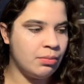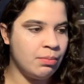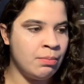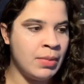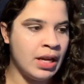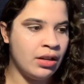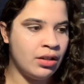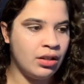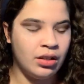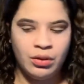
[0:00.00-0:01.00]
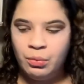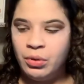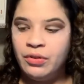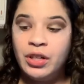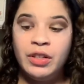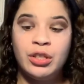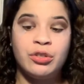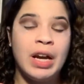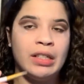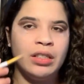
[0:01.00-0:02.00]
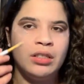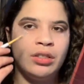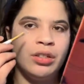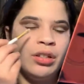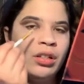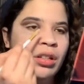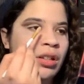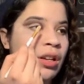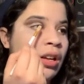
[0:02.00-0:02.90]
men were very attracted to her.